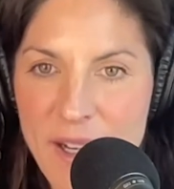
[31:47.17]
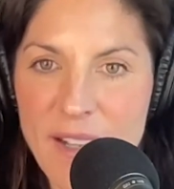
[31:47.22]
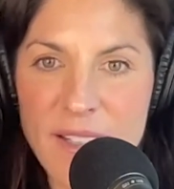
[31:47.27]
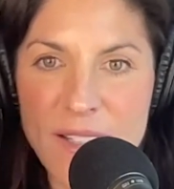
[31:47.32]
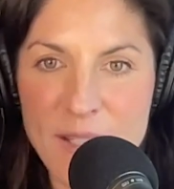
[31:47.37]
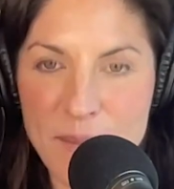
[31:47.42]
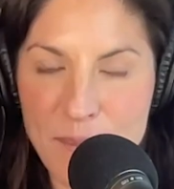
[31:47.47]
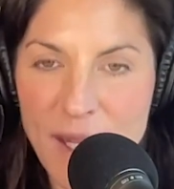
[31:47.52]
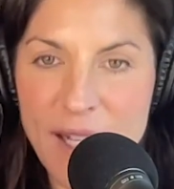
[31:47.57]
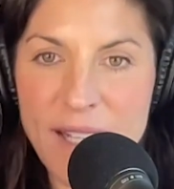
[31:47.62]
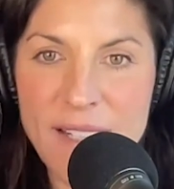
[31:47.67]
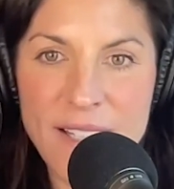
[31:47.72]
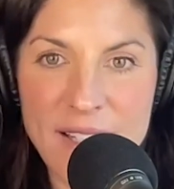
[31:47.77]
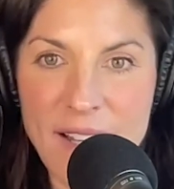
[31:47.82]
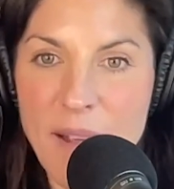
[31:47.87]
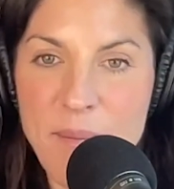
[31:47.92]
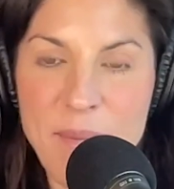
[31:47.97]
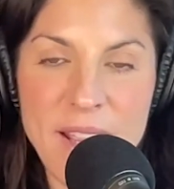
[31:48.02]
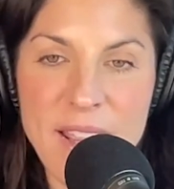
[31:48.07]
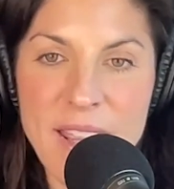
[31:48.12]
speak to.
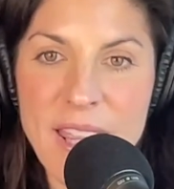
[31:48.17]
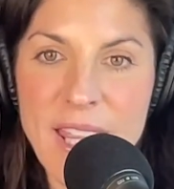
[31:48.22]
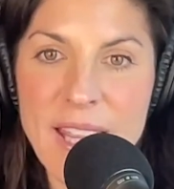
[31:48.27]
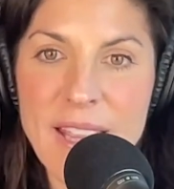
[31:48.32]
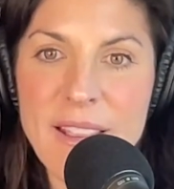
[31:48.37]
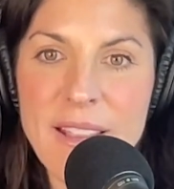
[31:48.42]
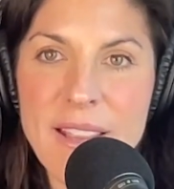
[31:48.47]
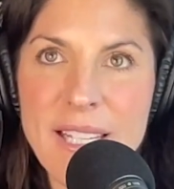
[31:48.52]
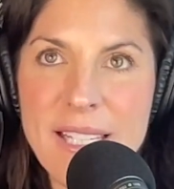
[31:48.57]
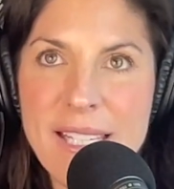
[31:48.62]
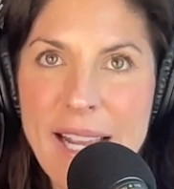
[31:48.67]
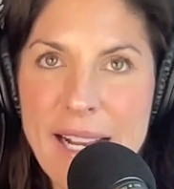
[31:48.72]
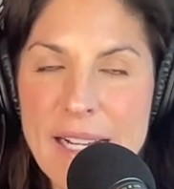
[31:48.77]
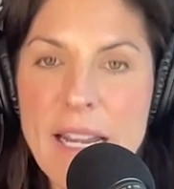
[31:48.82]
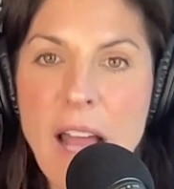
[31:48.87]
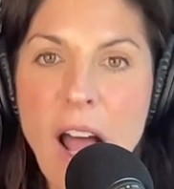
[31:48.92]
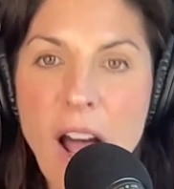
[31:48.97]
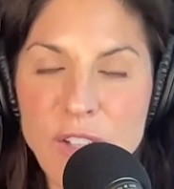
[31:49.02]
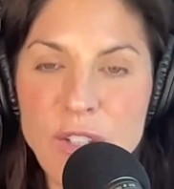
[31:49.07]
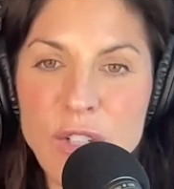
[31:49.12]
I mean, the
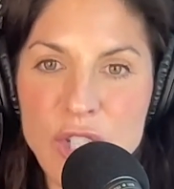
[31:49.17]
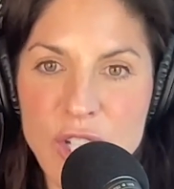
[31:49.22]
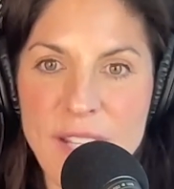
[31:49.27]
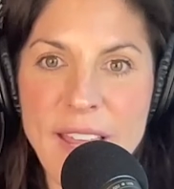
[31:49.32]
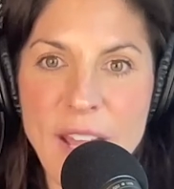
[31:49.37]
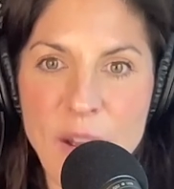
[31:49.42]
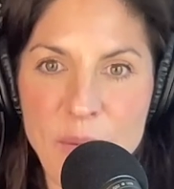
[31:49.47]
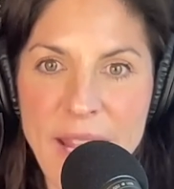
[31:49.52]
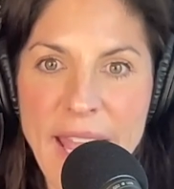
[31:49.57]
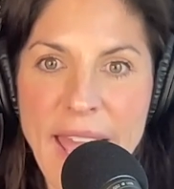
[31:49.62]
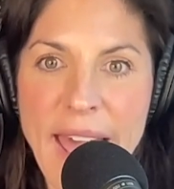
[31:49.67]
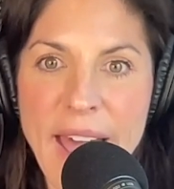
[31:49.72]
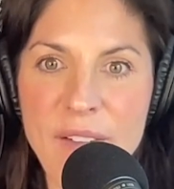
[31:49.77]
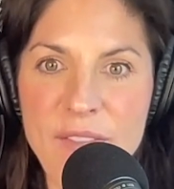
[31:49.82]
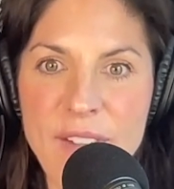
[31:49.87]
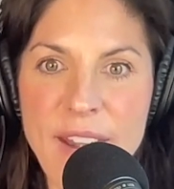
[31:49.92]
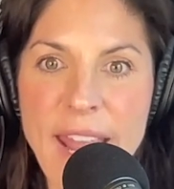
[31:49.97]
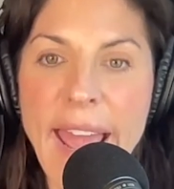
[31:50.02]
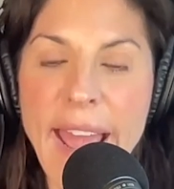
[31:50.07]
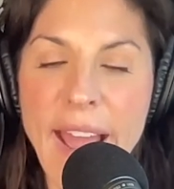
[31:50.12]
technology that we
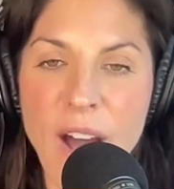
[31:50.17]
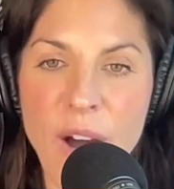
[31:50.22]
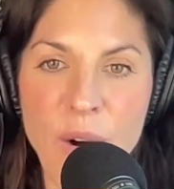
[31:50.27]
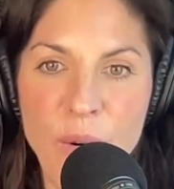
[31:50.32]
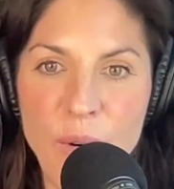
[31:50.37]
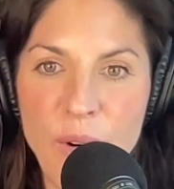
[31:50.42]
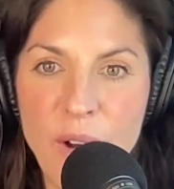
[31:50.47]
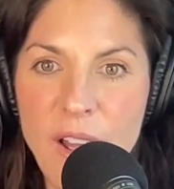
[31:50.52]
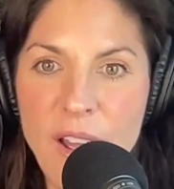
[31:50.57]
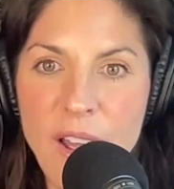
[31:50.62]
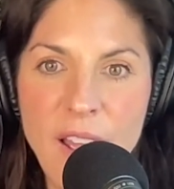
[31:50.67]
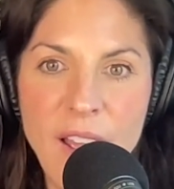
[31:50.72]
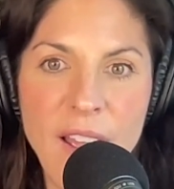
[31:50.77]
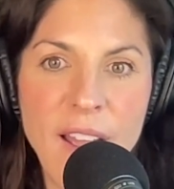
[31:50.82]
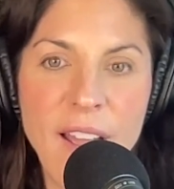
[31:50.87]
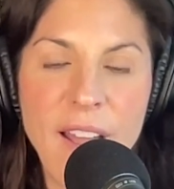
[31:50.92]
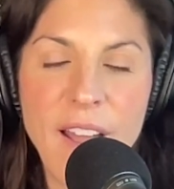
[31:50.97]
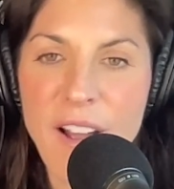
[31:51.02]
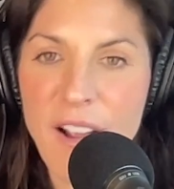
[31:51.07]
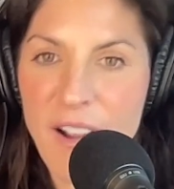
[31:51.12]
have now
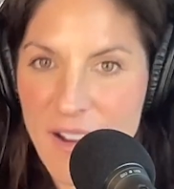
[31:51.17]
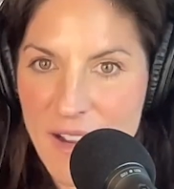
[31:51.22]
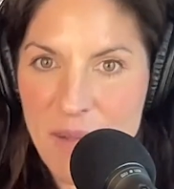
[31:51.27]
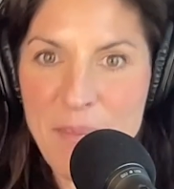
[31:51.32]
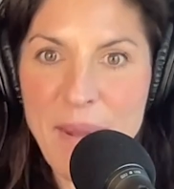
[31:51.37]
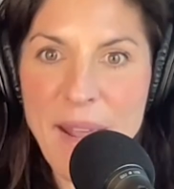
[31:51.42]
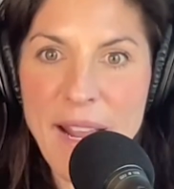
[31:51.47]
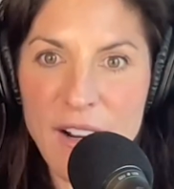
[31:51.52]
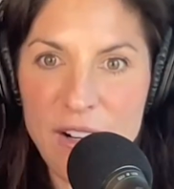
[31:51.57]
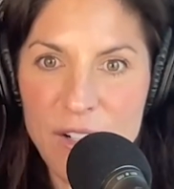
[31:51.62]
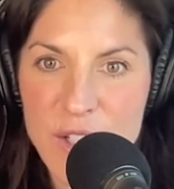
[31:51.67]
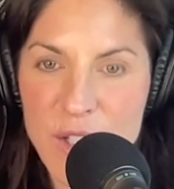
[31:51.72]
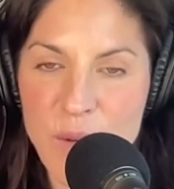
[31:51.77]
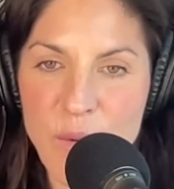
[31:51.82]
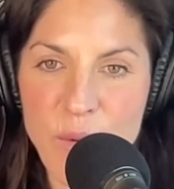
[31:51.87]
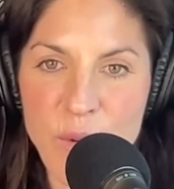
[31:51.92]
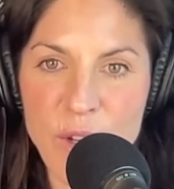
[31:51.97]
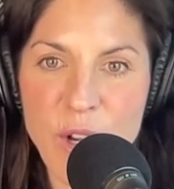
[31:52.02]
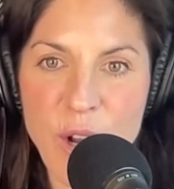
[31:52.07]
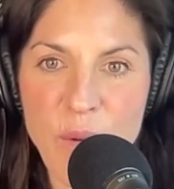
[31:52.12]
compared
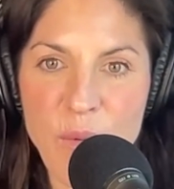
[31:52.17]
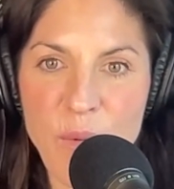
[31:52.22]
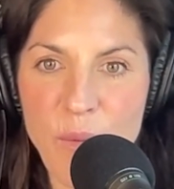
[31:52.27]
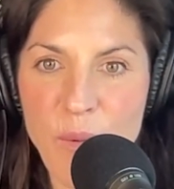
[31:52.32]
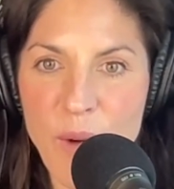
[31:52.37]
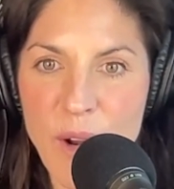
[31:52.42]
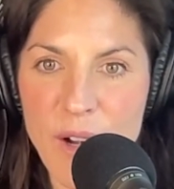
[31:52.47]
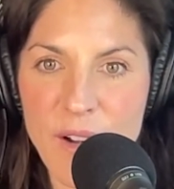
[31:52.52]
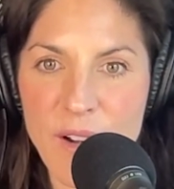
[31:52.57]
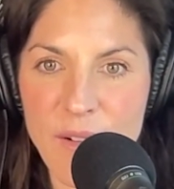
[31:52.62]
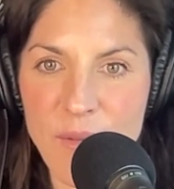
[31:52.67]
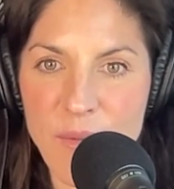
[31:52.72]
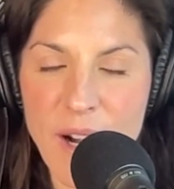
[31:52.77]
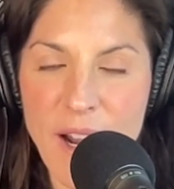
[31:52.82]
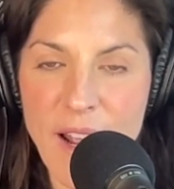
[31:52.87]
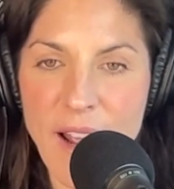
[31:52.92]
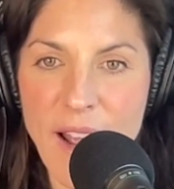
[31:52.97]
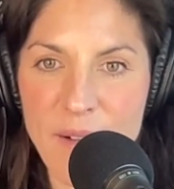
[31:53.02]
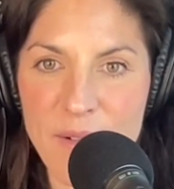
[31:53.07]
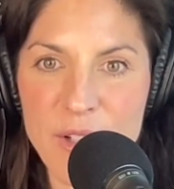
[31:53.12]
to
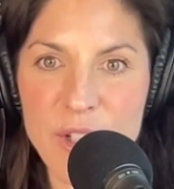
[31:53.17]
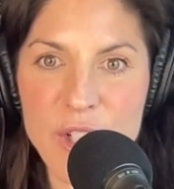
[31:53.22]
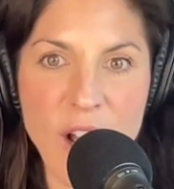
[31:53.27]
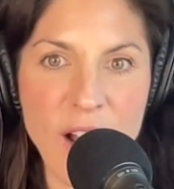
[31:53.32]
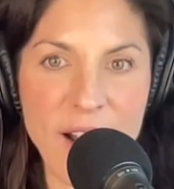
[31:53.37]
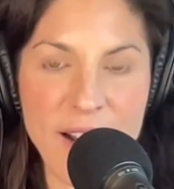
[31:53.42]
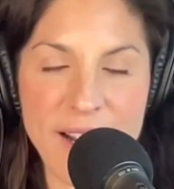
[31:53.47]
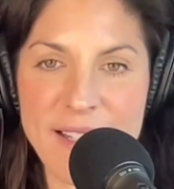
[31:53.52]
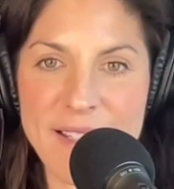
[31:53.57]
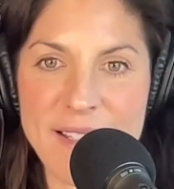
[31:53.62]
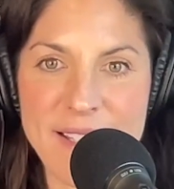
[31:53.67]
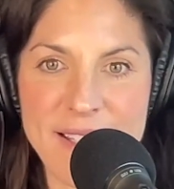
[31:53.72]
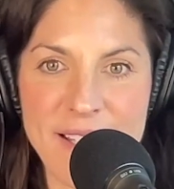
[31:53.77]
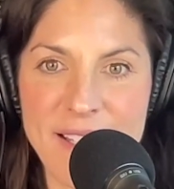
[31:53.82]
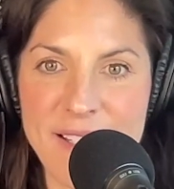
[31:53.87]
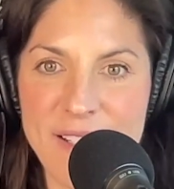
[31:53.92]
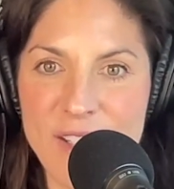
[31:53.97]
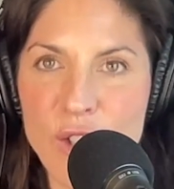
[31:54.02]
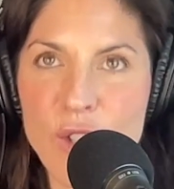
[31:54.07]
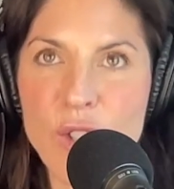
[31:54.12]
when I was young is
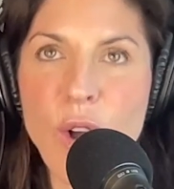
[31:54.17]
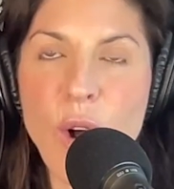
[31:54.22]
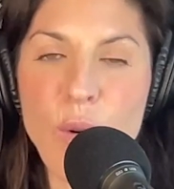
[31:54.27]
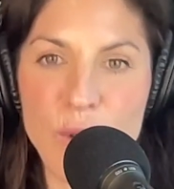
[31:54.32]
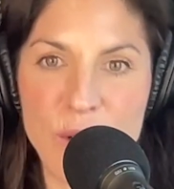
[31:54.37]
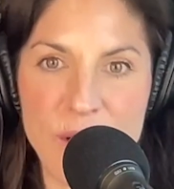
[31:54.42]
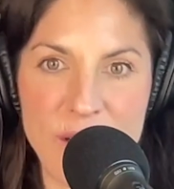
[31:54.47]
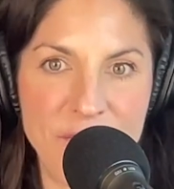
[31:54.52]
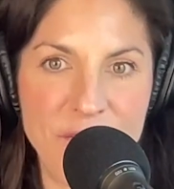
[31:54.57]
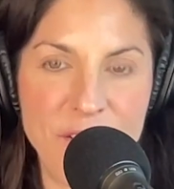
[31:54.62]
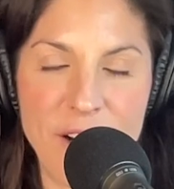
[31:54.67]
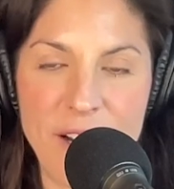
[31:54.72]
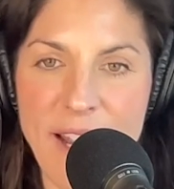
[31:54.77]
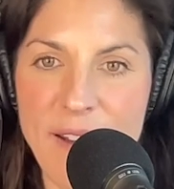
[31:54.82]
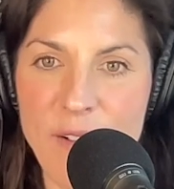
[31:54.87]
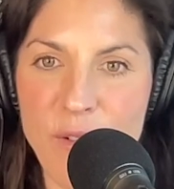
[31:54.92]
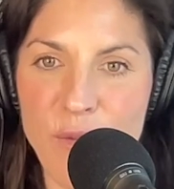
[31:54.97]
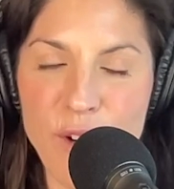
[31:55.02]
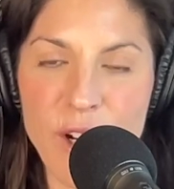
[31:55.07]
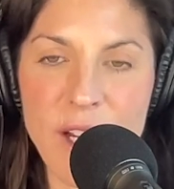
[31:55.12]
so different,
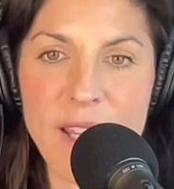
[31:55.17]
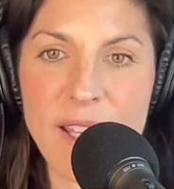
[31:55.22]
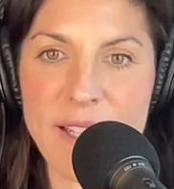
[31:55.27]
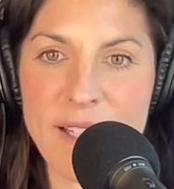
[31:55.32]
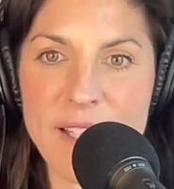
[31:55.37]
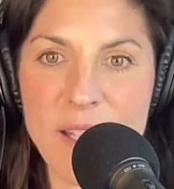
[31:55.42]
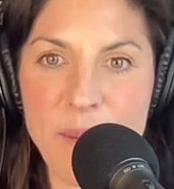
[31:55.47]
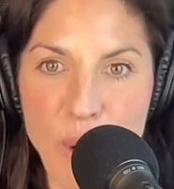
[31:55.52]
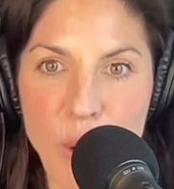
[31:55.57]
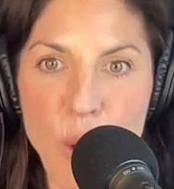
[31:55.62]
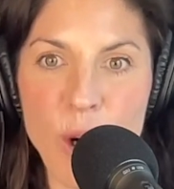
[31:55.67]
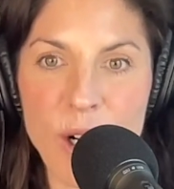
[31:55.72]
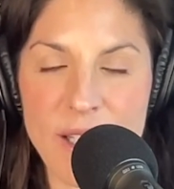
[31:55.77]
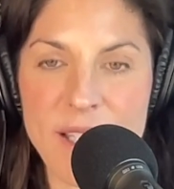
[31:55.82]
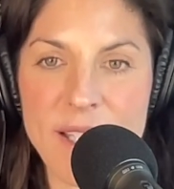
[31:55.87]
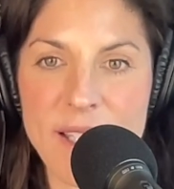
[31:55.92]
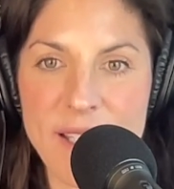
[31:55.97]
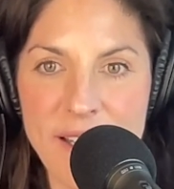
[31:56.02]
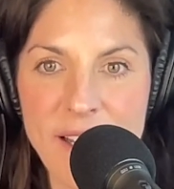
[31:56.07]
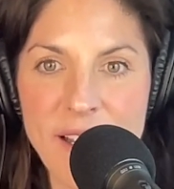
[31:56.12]
and it really
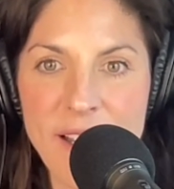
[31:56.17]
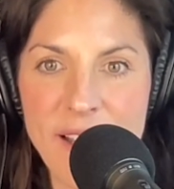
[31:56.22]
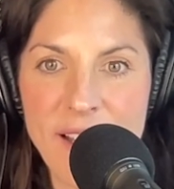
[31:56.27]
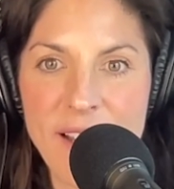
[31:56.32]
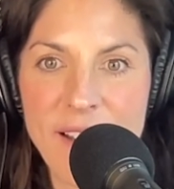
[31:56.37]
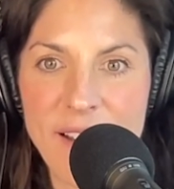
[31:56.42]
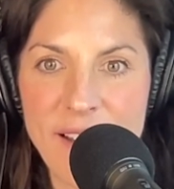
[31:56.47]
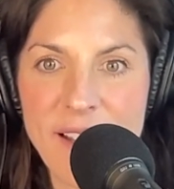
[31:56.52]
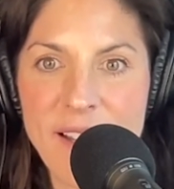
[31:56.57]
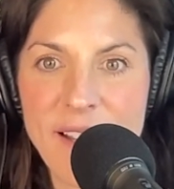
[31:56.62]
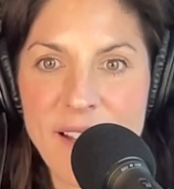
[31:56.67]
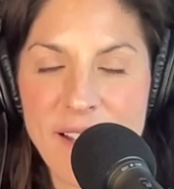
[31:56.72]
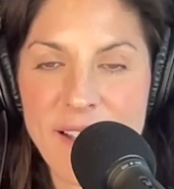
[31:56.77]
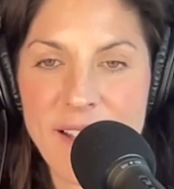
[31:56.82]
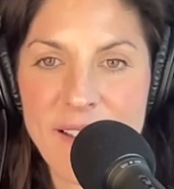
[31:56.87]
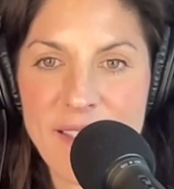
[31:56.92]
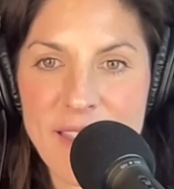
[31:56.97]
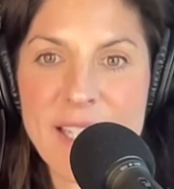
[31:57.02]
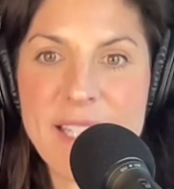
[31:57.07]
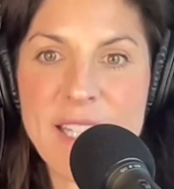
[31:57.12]
supports
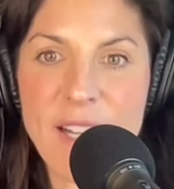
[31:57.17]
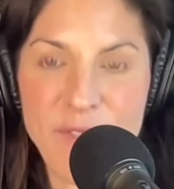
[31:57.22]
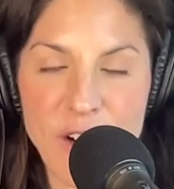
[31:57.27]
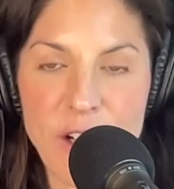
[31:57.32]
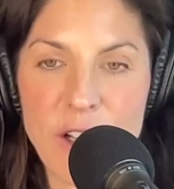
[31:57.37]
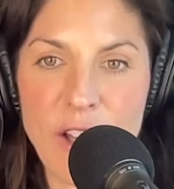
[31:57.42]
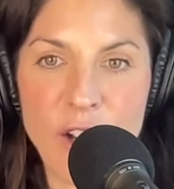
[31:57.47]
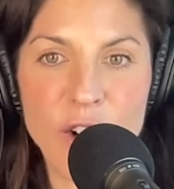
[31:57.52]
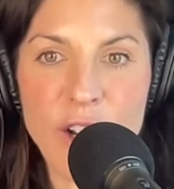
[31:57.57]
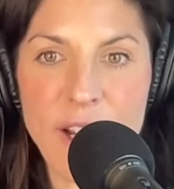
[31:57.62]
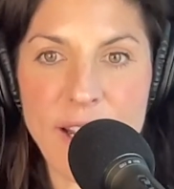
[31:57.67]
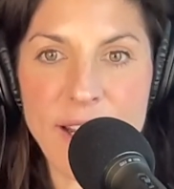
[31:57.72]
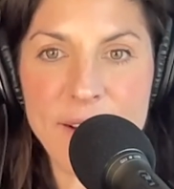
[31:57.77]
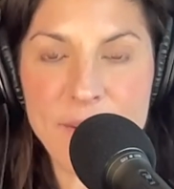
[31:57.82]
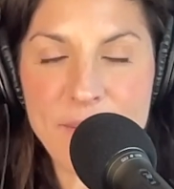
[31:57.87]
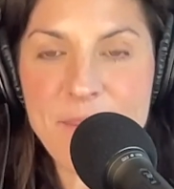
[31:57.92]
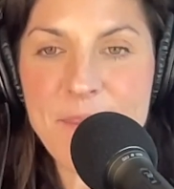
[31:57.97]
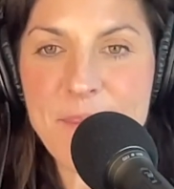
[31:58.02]
the different learning.